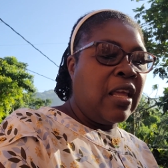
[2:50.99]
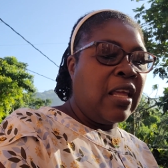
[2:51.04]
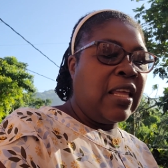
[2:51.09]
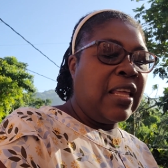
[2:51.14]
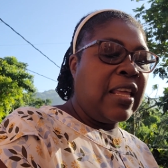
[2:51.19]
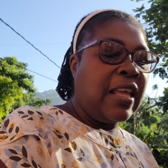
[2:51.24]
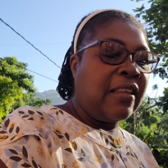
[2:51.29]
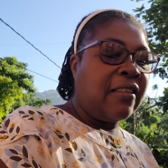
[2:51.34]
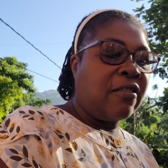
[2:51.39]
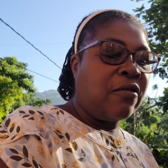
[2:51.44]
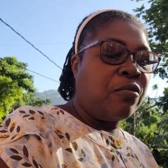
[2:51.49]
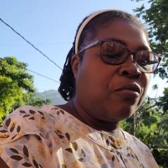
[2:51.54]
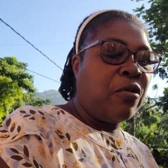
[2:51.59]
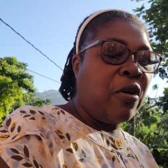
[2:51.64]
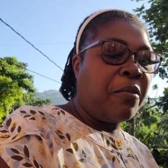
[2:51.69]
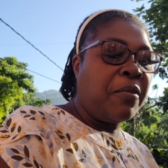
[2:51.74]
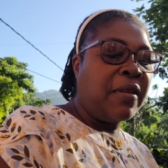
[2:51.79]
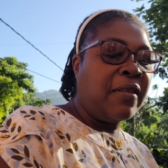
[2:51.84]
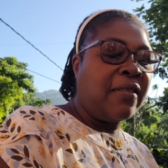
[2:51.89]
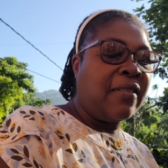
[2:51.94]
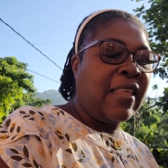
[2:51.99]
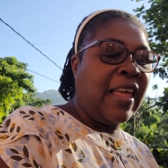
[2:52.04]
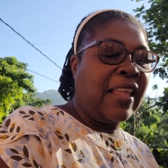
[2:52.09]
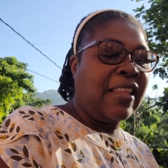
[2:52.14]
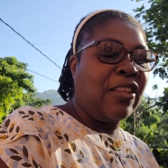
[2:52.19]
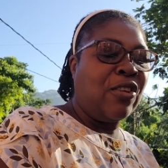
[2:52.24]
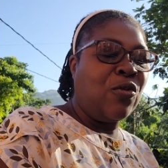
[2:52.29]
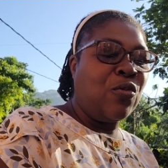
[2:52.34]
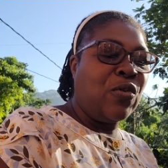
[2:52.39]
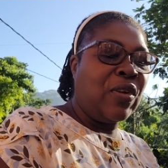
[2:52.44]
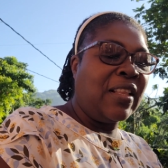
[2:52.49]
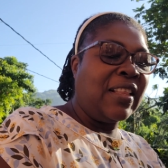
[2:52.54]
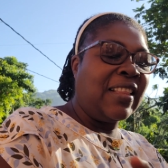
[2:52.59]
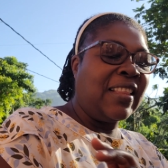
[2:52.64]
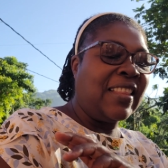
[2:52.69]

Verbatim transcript: He has promised that you will